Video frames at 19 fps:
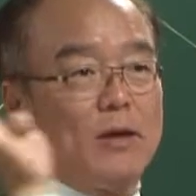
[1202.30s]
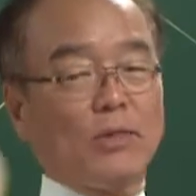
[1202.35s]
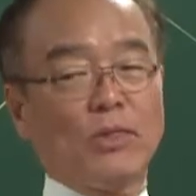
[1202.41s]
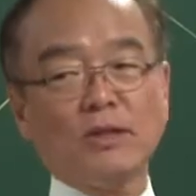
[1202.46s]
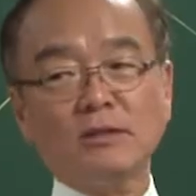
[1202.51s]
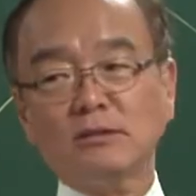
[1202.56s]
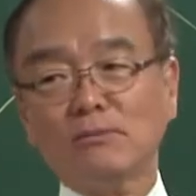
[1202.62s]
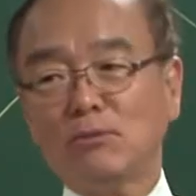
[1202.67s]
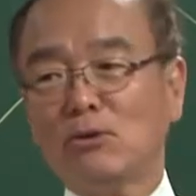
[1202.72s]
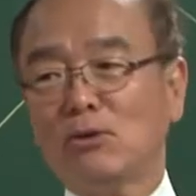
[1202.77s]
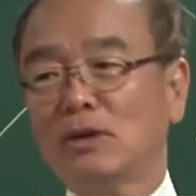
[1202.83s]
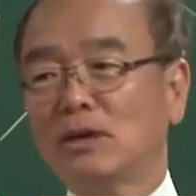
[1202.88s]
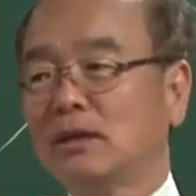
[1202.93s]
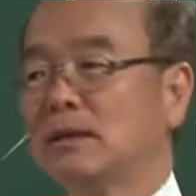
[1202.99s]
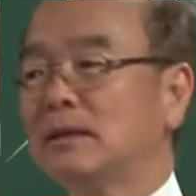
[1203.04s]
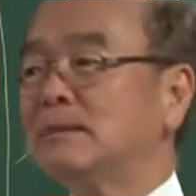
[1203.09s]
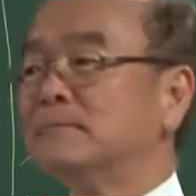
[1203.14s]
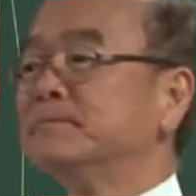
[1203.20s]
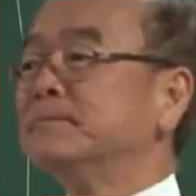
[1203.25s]
This
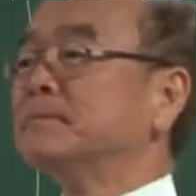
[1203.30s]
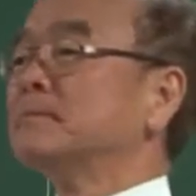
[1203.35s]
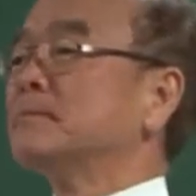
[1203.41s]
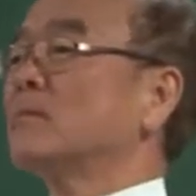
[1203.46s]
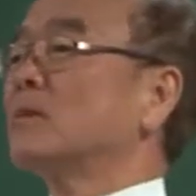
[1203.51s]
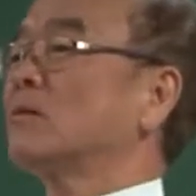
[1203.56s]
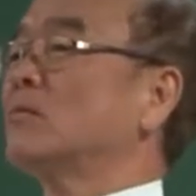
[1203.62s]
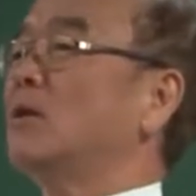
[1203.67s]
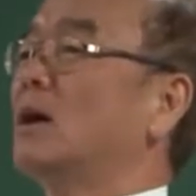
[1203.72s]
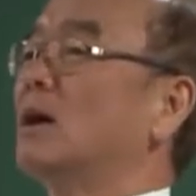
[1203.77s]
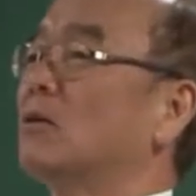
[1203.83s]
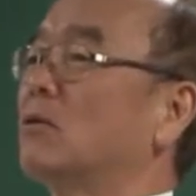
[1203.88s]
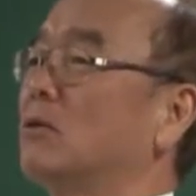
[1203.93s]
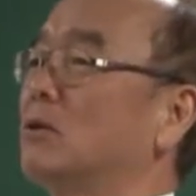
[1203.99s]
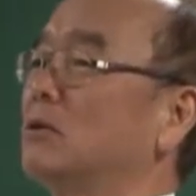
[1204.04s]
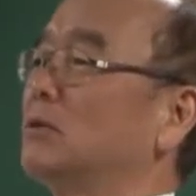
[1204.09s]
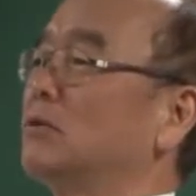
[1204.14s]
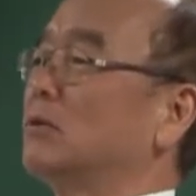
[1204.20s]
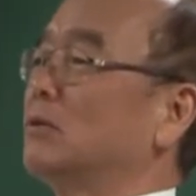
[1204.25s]
morning, we are
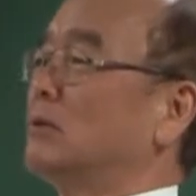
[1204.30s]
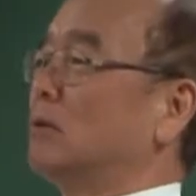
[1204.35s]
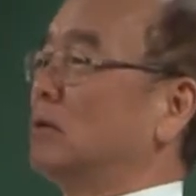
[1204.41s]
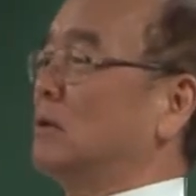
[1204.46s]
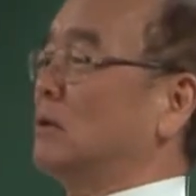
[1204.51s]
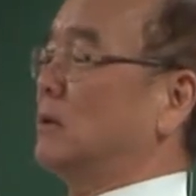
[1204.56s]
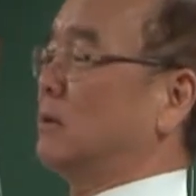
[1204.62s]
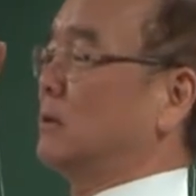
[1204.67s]
going to